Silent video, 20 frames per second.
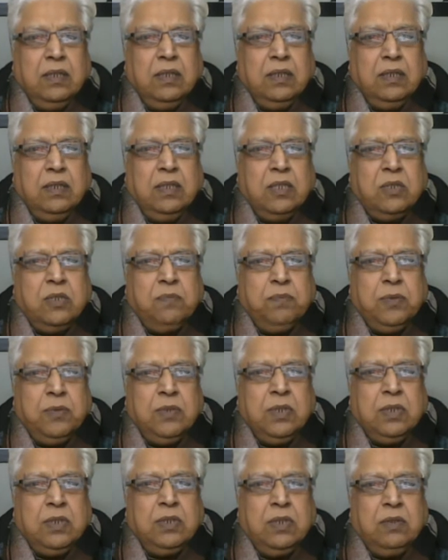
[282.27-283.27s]

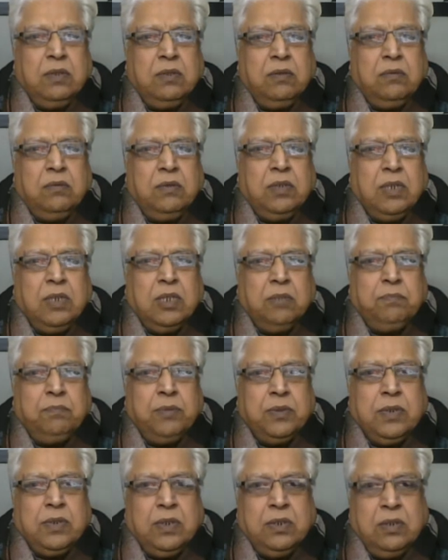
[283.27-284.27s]
Disposition to
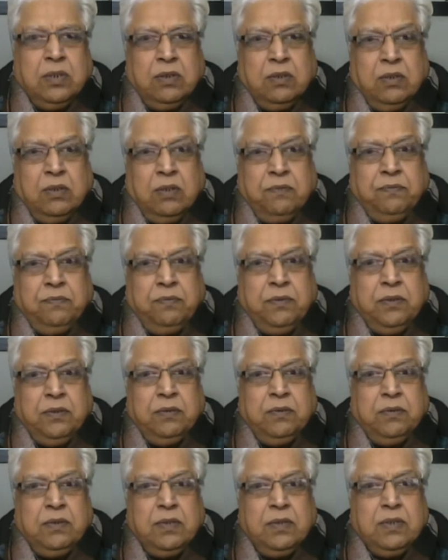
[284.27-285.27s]
decomposition of
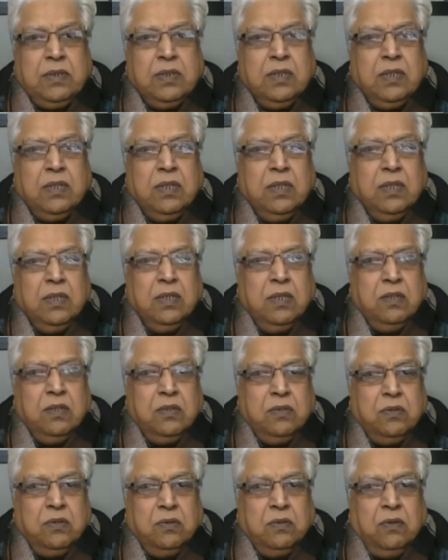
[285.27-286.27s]
fluids.
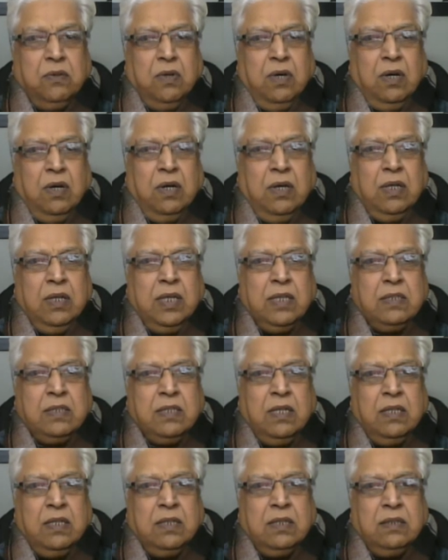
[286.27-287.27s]
So all
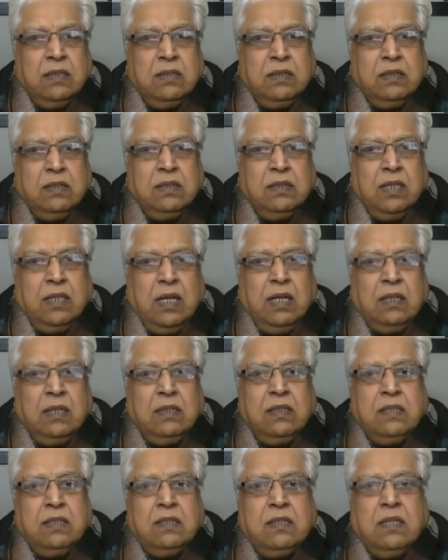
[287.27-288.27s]
exhalation and
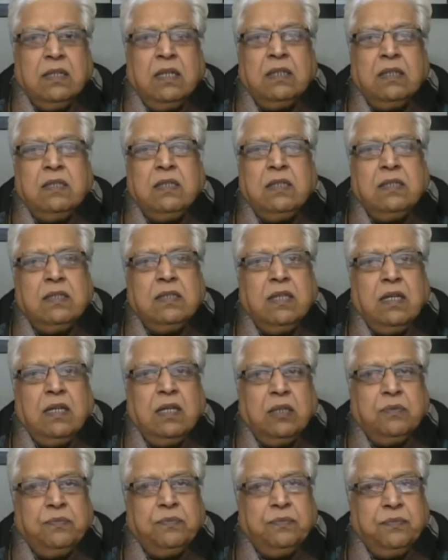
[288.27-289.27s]
discharges
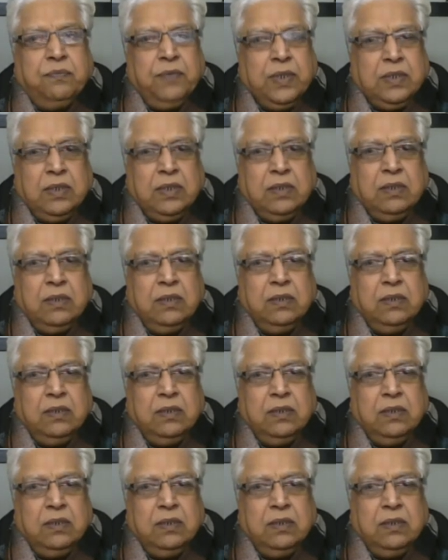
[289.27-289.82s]
are fetid.